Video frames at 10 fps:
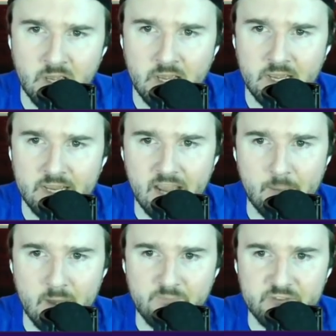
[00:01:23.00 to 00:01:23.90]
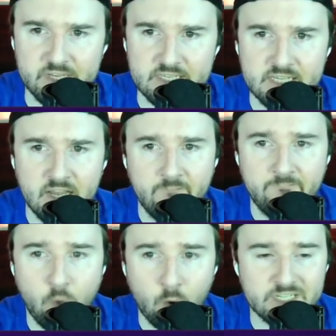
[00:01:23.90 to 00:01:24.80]
Memphis
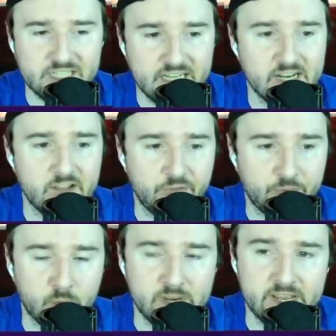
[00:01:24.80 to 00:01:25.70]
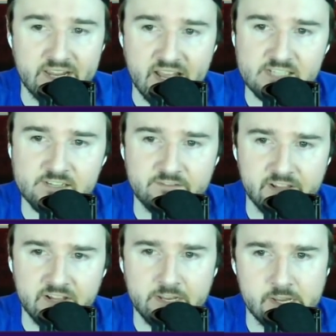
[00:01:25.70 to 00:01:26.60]
14-3 against
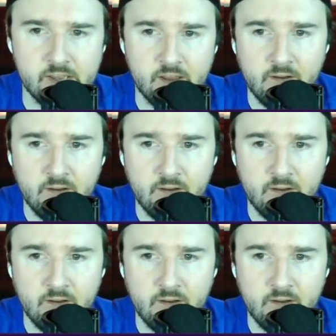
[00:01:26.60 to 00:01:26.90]
Philly,